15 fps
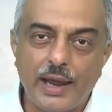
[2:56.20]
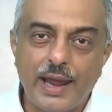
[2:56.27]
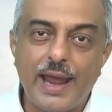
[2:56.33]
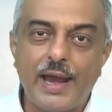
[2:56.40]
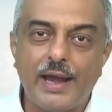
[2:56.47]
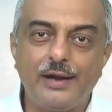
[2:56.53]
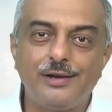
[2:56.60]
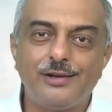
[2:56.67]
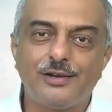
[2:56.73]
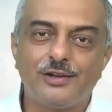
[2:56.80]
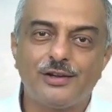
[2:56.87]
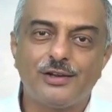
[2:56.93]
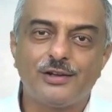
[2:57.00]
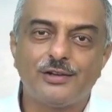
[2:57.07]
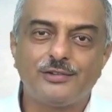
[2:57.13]
and
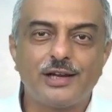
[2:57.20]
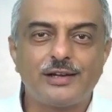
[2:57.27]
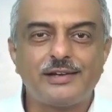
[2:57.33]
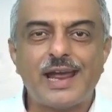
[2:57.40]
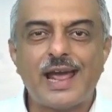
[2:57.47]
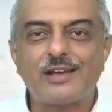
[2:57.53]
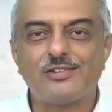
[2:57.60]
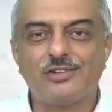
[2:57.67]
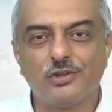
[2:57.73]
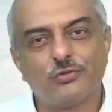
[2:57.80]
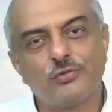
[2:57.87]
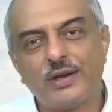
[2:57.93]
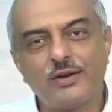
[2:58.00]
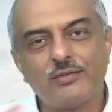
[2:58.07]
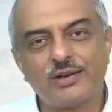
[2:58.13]
the
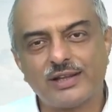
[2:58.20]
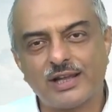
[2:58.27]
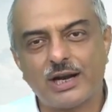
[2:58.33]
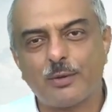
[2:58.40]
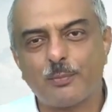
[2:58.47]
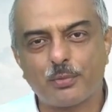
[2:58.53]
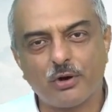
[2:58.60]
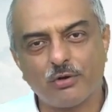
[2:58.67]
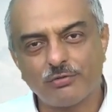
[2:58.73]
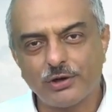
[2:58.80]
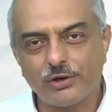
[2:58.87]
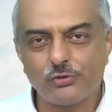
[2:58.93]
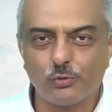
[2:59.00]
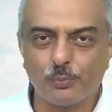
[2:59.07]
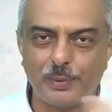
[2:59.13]
taxes. Whenever there are
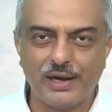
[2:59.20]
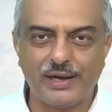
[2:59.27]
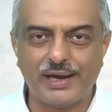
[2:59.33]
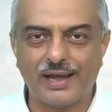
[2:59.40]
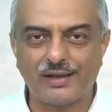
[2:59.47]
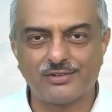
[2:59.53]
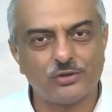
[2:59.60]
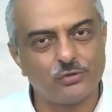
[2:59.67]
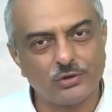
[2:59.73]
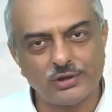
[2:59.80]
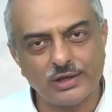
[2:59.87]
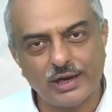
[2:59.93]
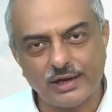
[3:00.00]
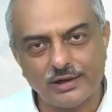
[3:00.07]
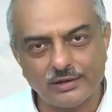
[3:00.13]
profits, you pay taxes
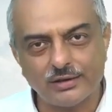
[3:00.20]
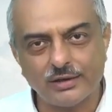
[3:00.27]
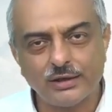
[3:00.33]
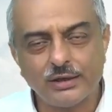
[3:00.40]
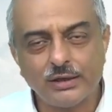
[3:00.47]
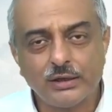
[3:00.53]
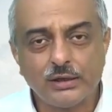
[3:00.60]
on that, and